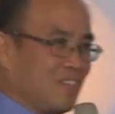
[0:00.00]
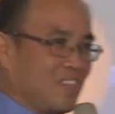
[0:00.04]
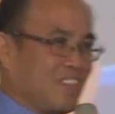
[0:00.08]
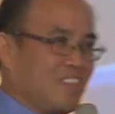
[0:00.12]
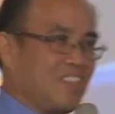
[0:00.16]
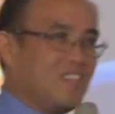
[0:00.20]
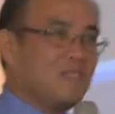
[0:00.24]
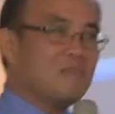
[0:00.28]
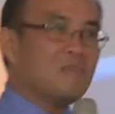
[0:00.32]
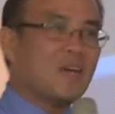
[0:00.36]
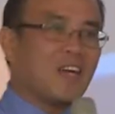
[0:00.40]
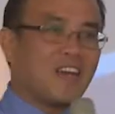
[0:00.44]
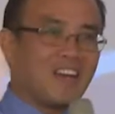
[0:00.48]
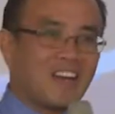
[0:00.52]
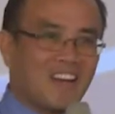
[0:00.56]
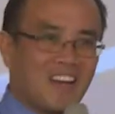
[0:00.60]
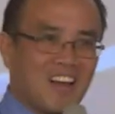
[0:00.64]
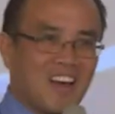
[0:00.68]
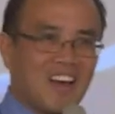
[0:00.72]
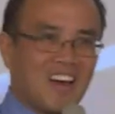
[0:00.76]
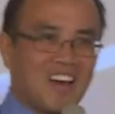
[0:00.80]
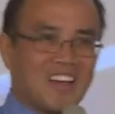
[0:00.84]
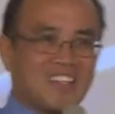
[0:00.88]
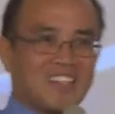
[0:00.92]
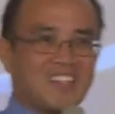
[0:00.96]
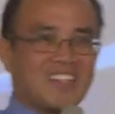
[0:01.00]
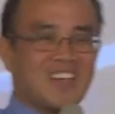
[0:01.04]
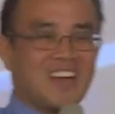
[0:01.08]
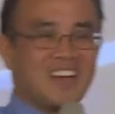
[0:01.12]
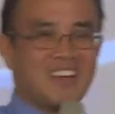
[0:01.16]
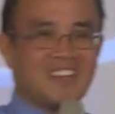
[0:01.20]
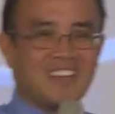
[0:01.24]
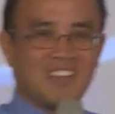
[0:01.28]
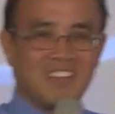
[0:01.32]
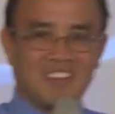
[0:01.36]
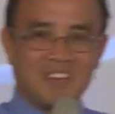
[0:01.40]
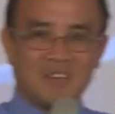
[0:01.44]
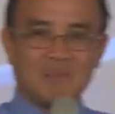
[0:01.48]
In my class,
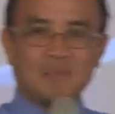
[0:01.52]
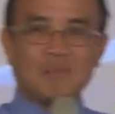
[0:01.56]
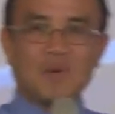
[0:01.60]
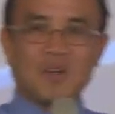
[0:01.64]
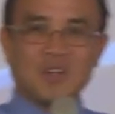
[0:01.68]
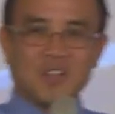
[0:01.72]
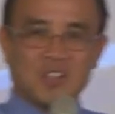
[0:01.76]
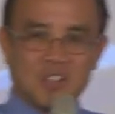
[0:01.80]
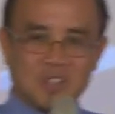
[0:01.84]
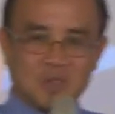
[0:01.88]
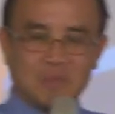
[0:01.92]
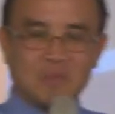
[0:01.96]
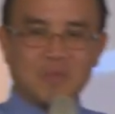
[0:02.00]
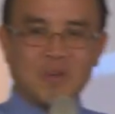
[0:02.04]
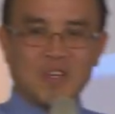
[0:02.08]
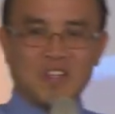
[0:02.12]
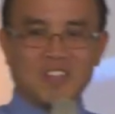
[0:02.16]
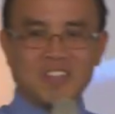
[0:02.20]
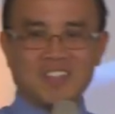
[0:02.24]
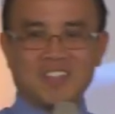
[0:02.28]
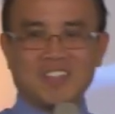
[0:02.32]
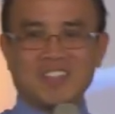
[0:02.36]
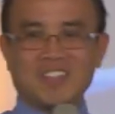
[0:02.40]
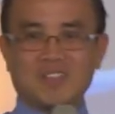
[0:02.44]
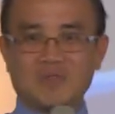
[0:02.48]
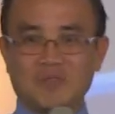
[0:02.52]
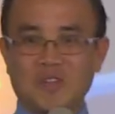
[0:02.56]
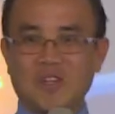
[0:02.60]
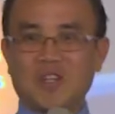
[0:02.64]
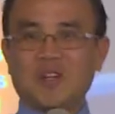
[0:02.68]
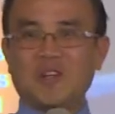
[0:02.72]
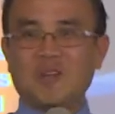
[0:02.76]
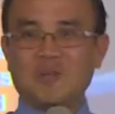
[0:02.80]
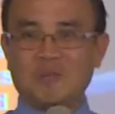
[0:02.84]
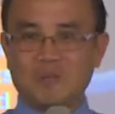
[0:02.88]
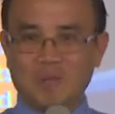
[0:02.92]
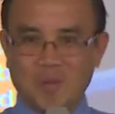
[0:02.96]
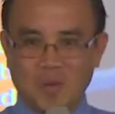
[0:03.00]
I think participation is
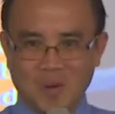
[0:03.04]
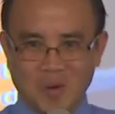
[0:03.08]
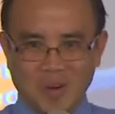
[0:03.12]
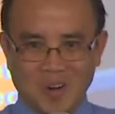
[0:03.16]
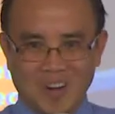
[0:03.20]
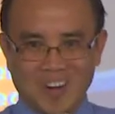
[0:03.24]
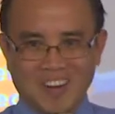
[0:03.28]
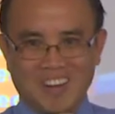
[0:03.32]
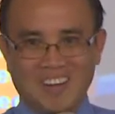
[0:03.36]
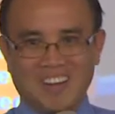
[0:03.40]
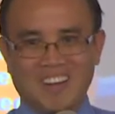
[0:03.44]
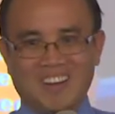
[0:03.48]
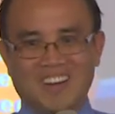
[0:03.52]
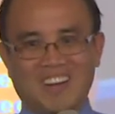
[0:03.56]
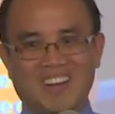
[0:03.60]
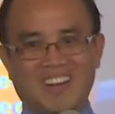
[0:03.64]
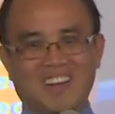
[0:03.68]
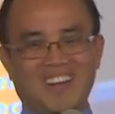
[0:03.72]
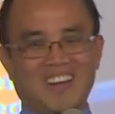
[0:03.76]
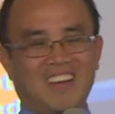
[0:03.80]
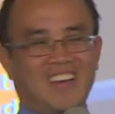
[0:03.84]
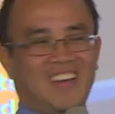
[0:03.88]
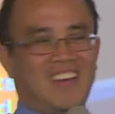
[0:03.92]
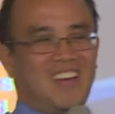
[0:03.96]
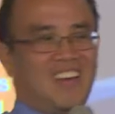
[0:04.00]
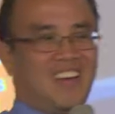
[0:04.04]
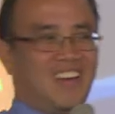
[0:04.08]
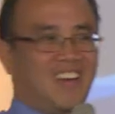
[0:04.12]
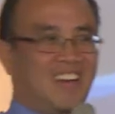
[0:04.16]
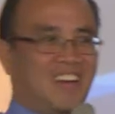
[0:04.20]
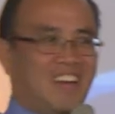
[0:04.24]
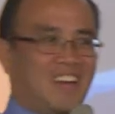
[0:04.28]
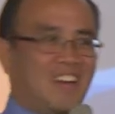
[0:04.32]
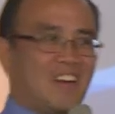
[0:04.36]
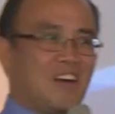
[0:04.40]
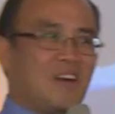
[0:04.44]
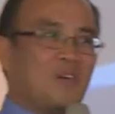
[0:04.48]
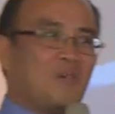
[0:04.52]
very important.
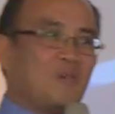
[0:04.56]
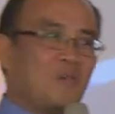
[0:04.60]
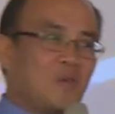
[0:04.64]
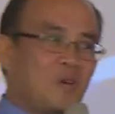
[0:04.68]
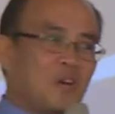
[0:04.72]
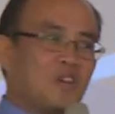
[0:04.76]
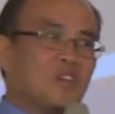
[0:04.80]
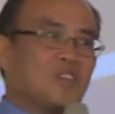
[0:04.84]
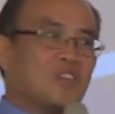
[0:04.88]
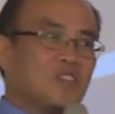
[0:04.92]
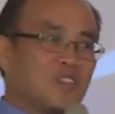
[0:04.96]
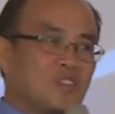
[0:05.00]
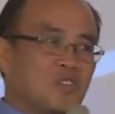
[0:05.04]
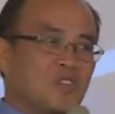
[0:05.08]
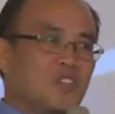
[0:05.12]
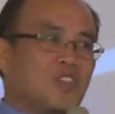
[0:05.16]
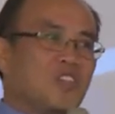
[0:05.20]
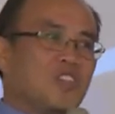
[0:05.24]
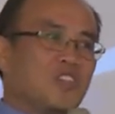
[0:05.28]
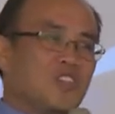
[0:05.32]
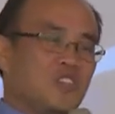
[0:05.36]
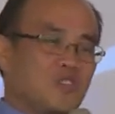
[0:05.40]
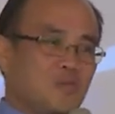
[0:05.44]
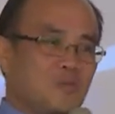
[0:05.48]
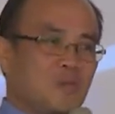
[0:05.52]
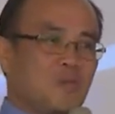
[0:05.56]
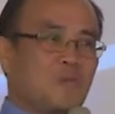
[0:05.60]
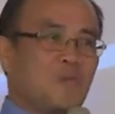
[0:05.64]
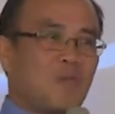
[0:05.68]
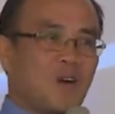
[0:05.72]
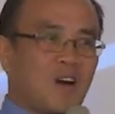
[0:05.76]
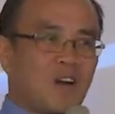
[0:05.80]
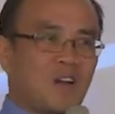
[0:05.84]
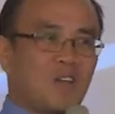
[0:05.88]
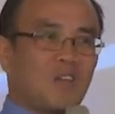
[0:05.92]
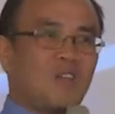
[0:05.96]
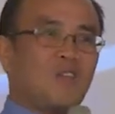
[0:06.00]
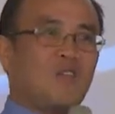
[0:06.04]
And I want students to be
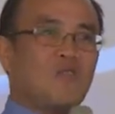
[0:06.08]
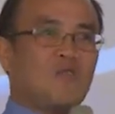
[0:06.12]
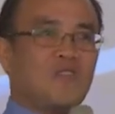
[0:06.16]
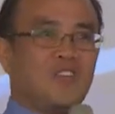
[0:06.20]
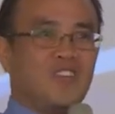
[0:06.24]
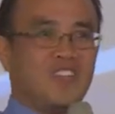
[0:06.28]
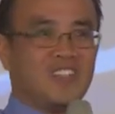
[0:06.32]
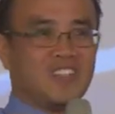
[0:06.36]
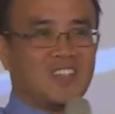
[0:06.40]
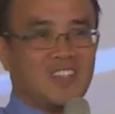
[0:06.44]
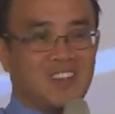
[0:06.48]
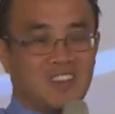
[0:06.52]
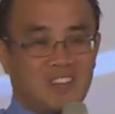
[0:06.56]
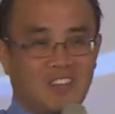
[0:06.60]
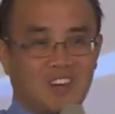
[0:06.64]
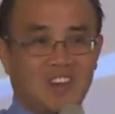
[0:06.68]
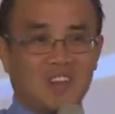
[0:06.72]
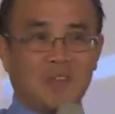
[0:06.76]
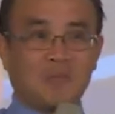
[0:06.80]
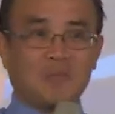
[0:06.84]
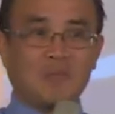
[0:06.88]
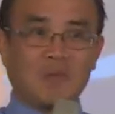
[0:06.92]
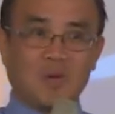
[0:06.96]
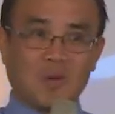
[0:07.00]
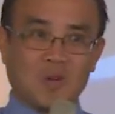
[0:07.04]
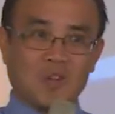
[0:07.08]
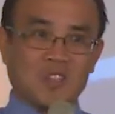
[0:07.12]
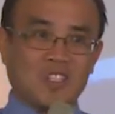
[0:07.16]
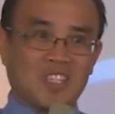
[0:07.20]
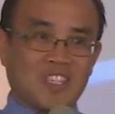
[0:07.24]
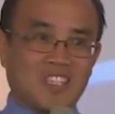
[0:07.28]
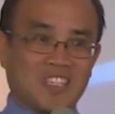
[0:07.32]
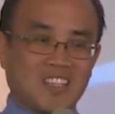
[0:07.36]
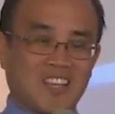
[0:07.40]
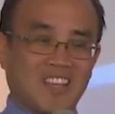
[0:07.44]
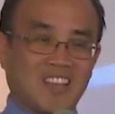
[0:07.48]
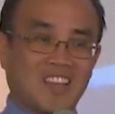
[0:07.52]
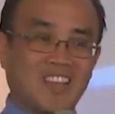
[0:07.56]
part of this learning
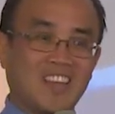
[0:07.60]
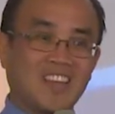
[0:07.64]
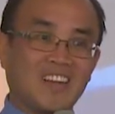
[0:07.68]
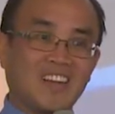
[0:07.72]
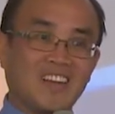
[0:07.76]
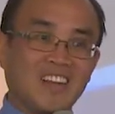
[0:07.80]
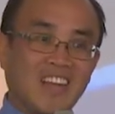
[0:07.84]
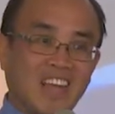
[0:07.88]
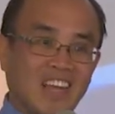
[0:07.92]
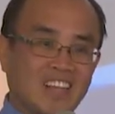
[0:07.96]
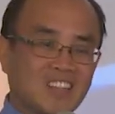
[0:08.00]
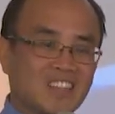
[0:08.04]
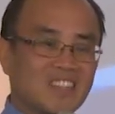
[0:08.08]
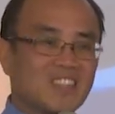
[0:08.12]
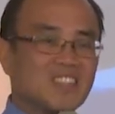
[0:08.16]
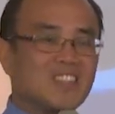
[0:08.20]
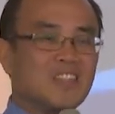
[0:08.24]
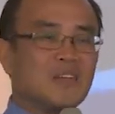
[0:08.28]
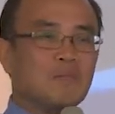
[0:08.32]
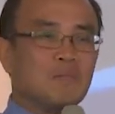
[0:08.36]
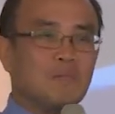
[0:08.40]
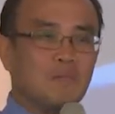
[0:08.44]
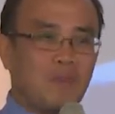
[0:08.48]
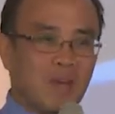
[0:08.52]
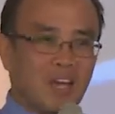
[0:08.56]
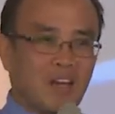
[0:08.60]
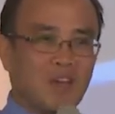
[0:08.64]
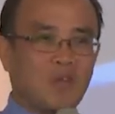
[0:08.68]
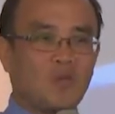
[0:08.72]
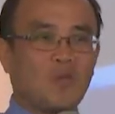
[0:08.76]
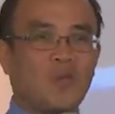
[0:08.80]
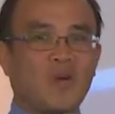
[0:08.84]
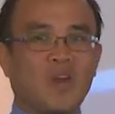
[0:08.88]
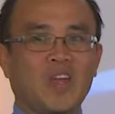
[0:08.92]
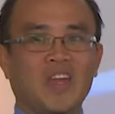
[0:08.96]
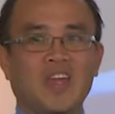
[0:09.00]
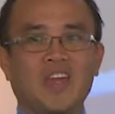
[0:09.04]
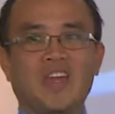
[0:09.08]
process. I think that's the better
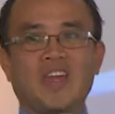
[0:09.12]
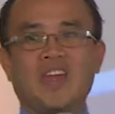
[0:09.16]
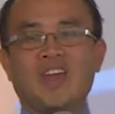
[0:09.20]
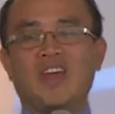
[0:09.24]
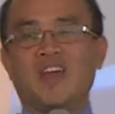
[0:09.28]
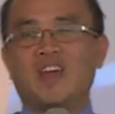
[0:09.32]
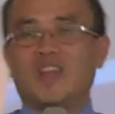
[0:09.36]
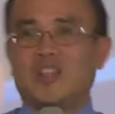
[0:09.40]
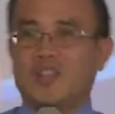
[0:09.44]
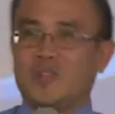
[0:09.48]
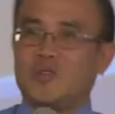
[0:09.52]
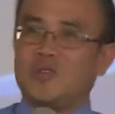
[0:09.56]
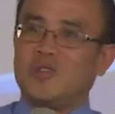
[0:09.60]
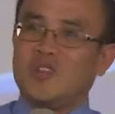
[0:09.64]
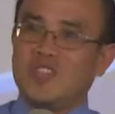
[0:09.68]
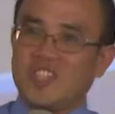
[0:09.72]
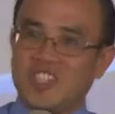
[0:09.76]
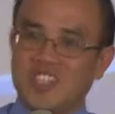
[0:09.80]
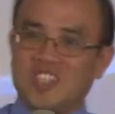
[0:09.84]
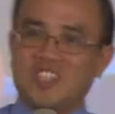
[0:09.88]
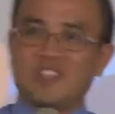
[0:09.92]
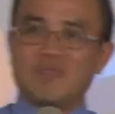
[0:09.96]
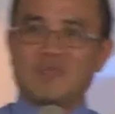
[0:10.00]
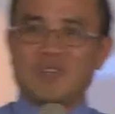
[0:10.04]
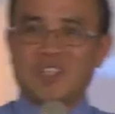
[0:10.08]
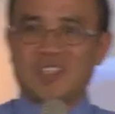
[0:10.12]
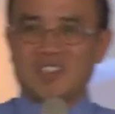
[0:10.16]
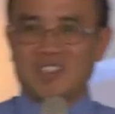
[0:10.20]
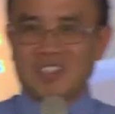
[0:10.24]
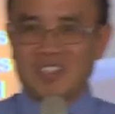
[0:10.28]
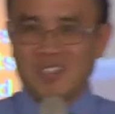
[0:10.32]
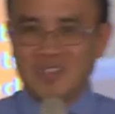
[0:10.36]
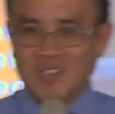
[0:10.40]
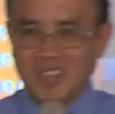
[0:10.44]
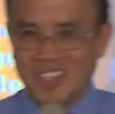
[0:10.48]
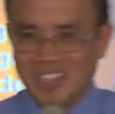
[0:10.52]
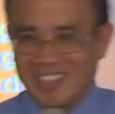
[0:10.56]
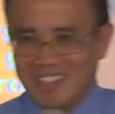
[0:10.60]
way to teach my
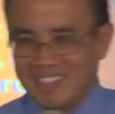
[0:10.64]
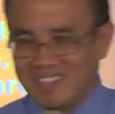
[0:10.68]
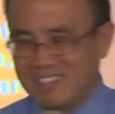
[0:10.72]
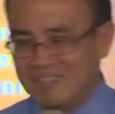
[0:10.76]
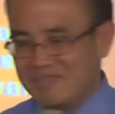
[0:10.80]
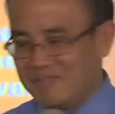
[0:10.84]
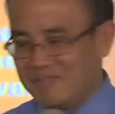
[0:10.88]
student.